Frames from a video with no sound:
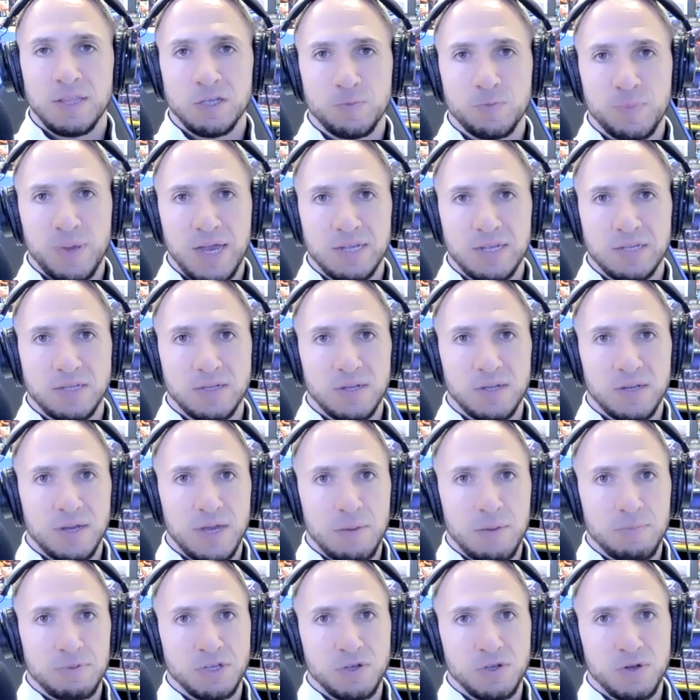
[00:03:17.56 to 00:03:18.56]
past
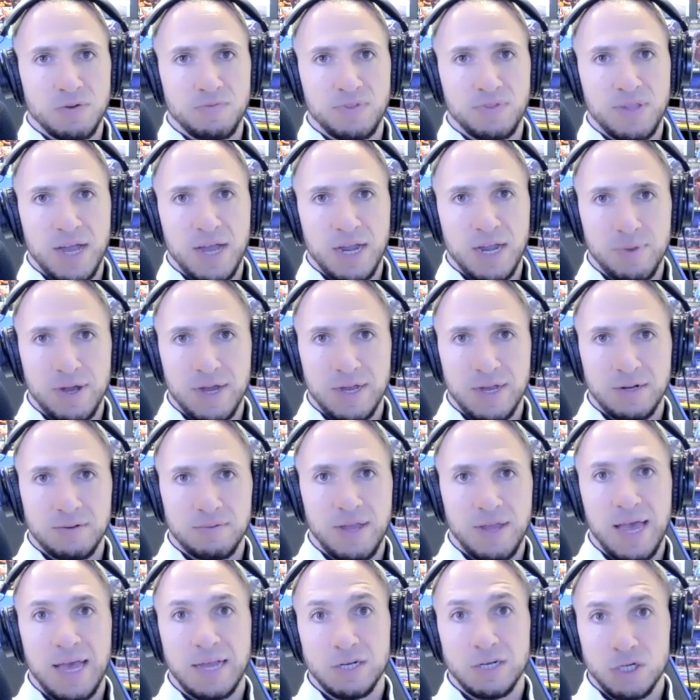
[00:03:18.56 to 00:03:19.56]
episode of Dynamite.
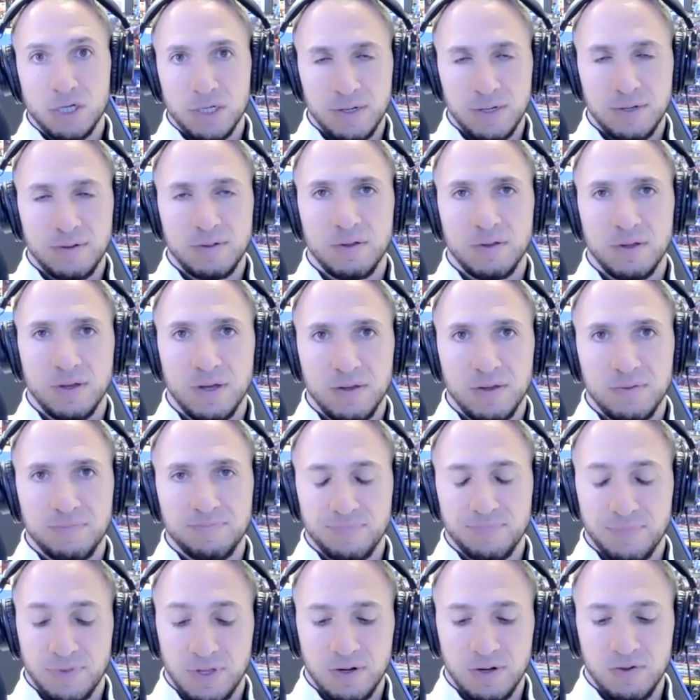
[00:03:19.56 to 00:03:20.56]
Edge,
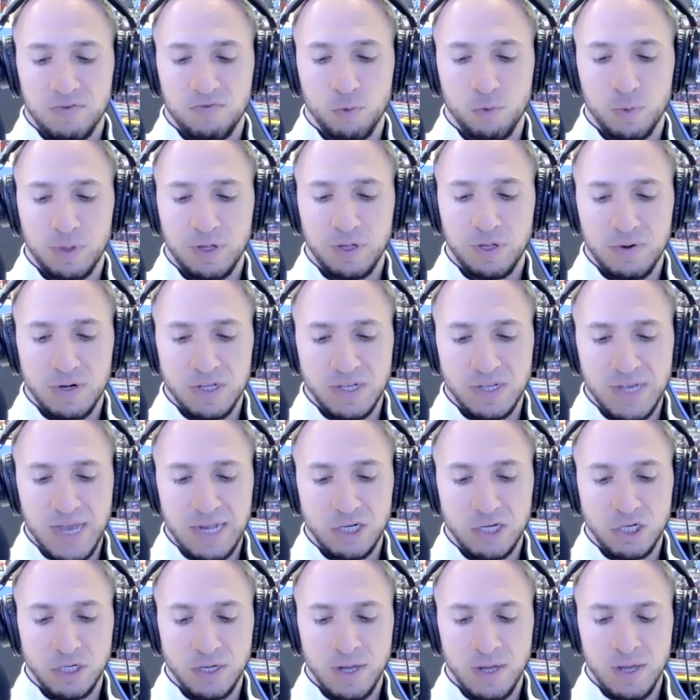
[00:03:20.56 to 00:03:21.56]
formerly known as
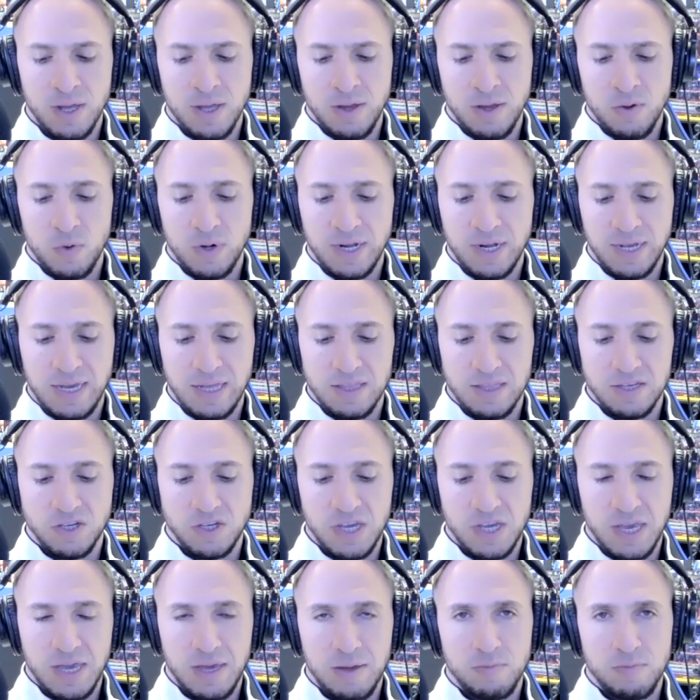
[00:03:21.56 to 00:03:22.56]
Edge. We didn't get to see him.